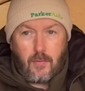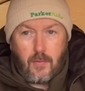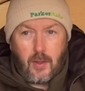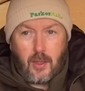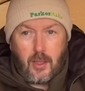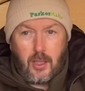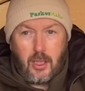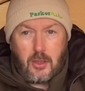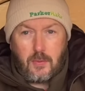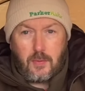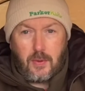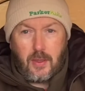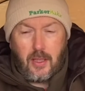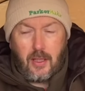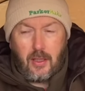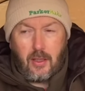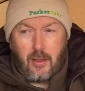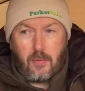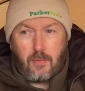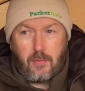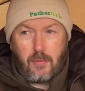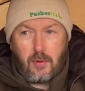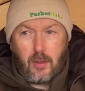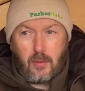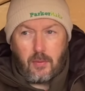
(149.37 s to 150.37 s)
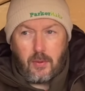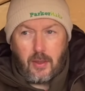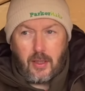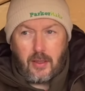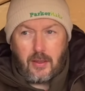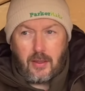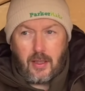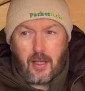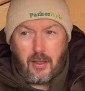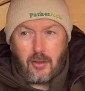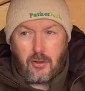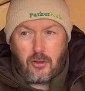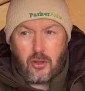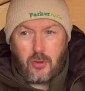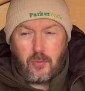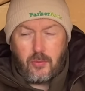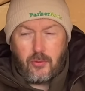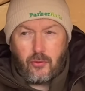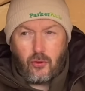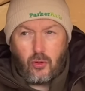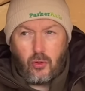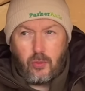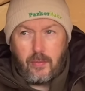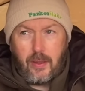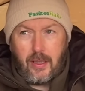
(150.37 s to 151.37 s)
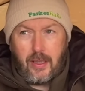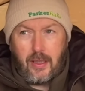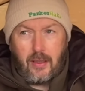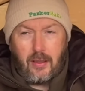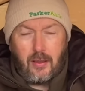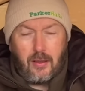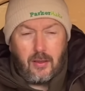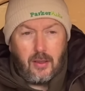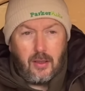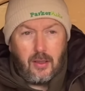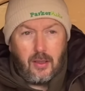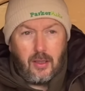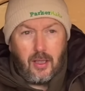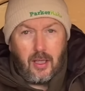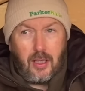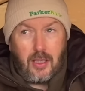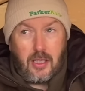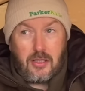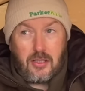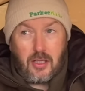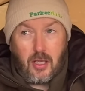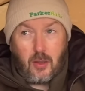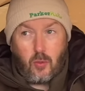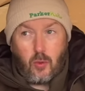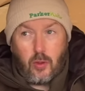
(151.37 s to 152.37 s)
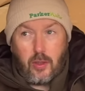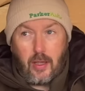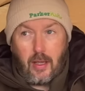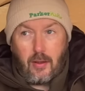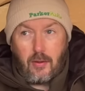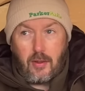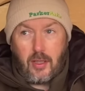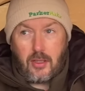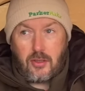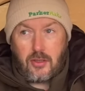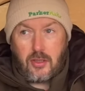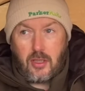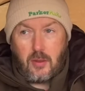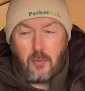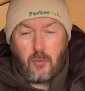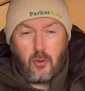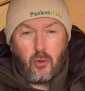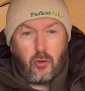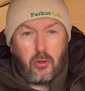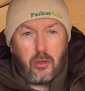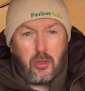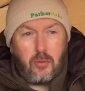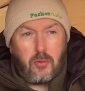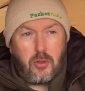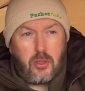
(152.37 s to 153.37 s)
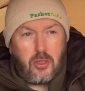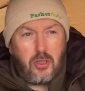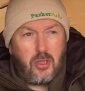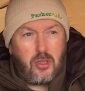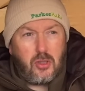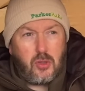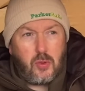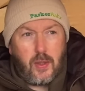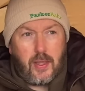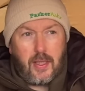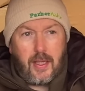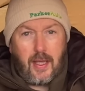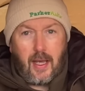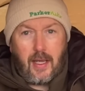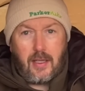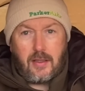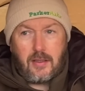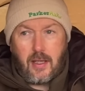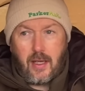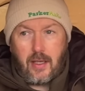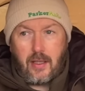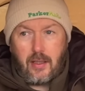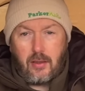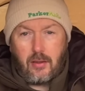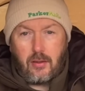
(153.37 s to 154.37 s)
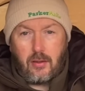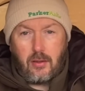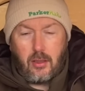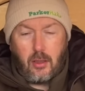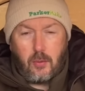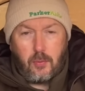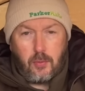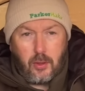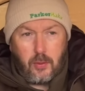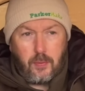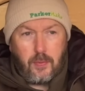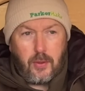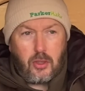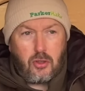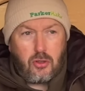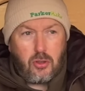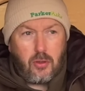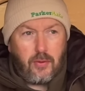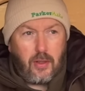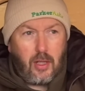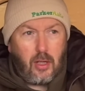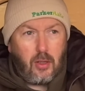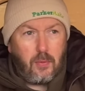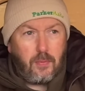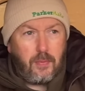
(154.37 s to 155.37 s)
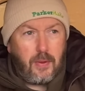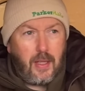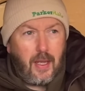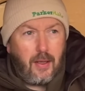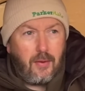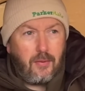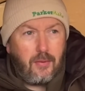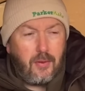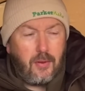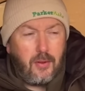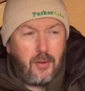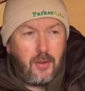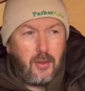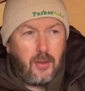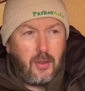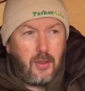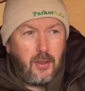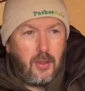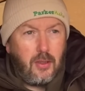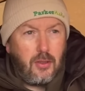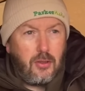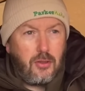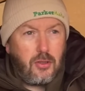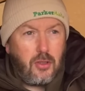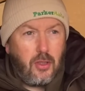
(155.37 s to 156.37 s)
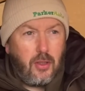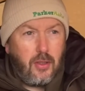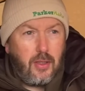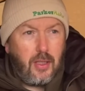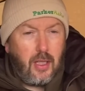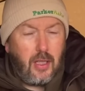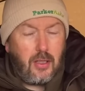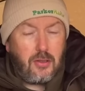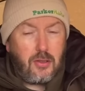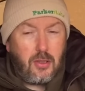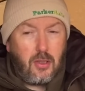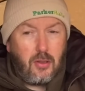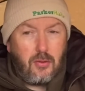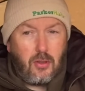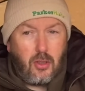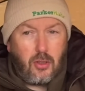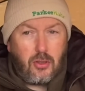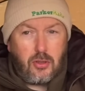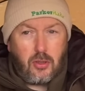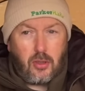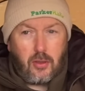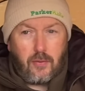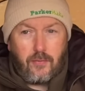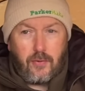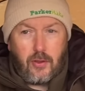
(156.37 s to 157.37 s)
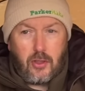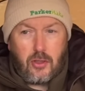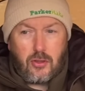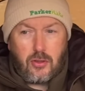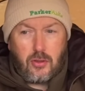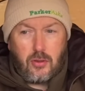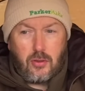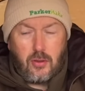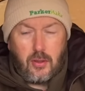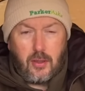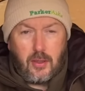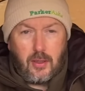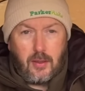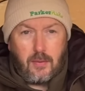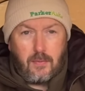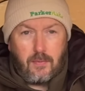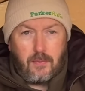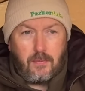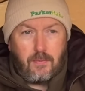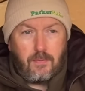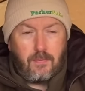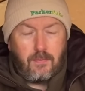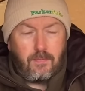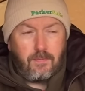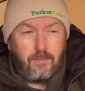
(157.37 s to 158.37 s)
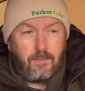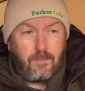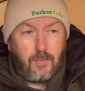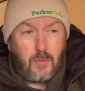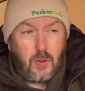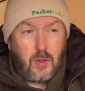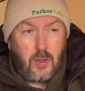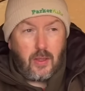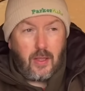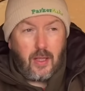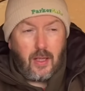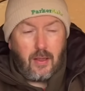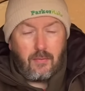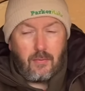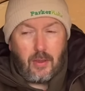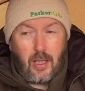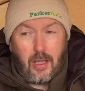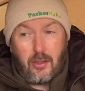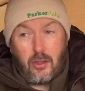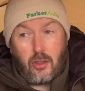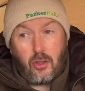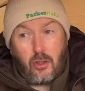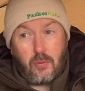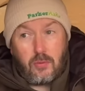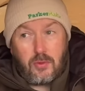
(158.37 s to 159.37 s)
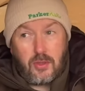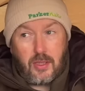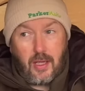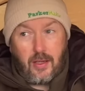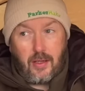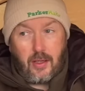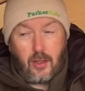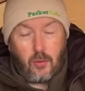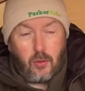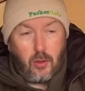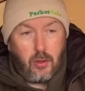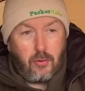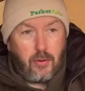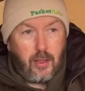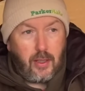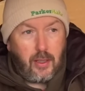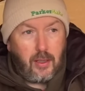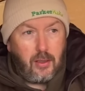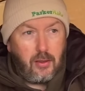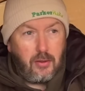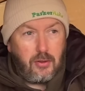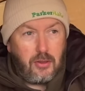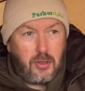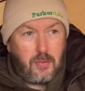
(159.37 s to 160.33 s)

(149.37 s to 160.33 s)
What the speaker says: He's been here probably a day or two before me, and he's had one out yesterday morning, which is 28.8. I'll put a picture of that up now, show you that. So nice looking fish. So yeah, Andy comes down here quite regularly.